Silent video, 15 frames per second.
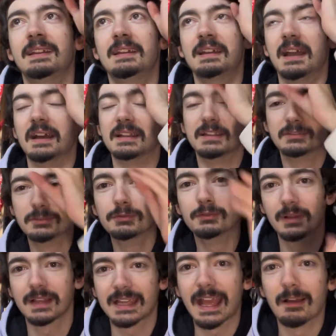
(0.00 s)
and I do
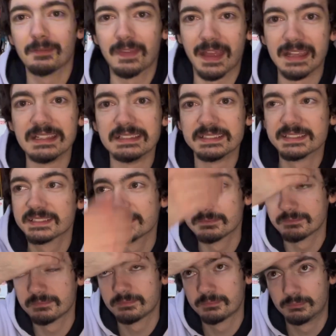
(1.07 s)
like how that is
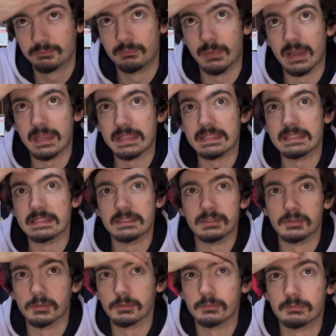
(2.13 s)
a, you
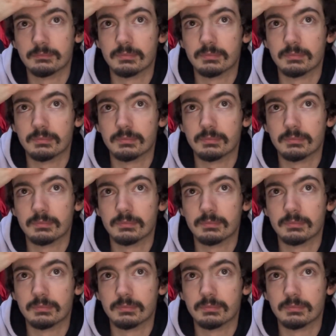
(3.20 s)
know,